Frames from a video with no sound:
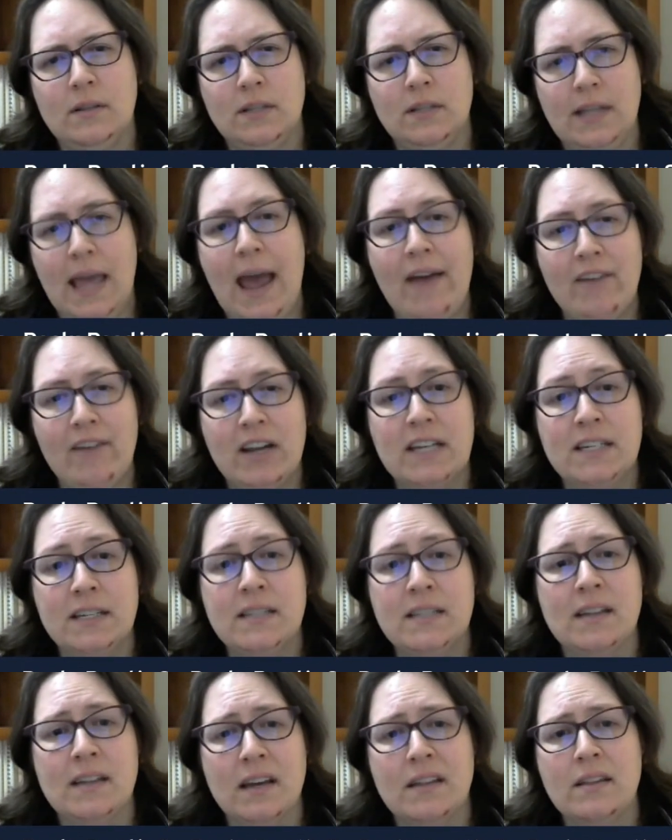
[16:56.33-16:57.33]
the
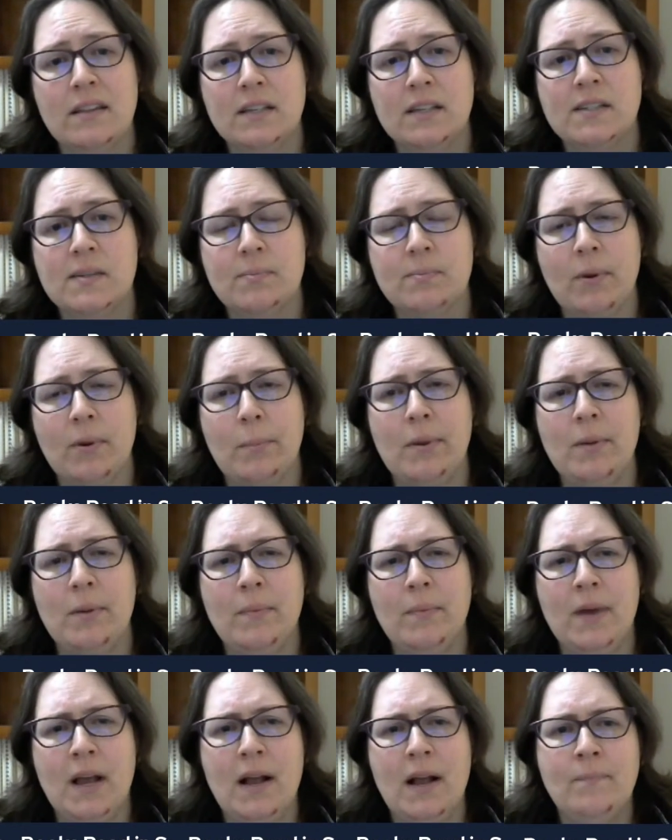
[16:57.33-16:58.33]
characters, I think is the
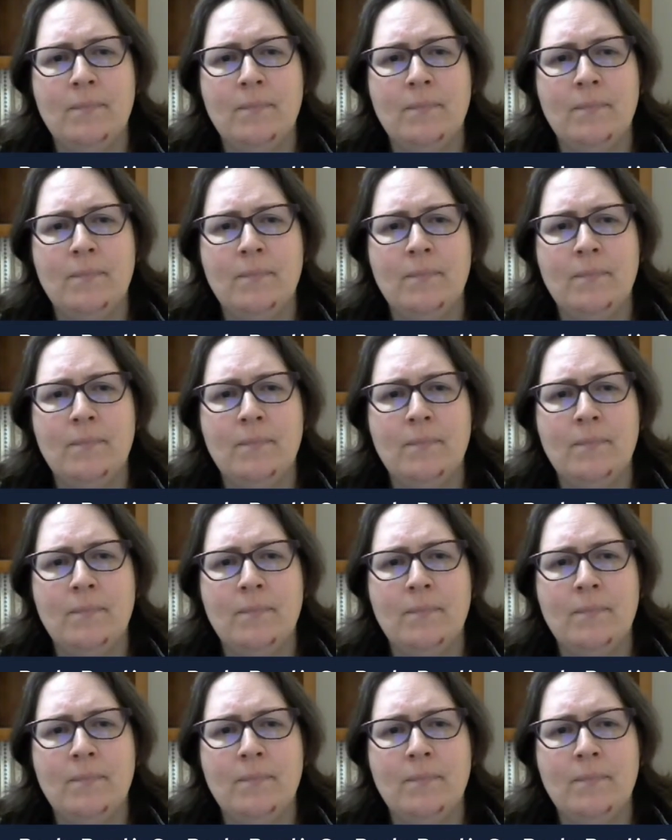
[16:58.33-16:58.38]
problem.